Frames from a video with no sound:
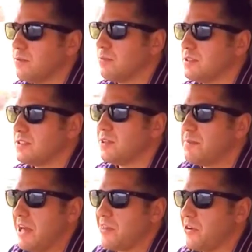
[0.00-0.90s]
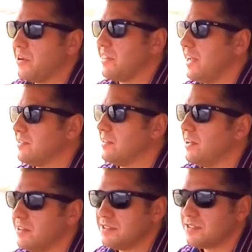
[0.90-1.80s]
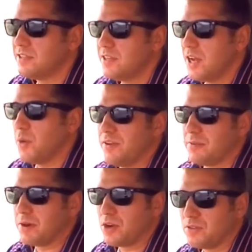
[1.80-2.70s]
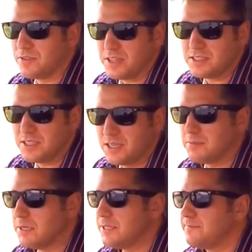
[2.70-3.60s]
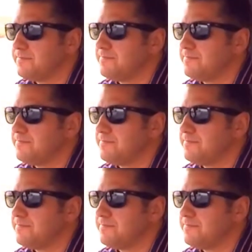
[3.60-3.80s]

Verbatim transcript: We're, we're still about thirty thousand dollars away from our goal for this year, but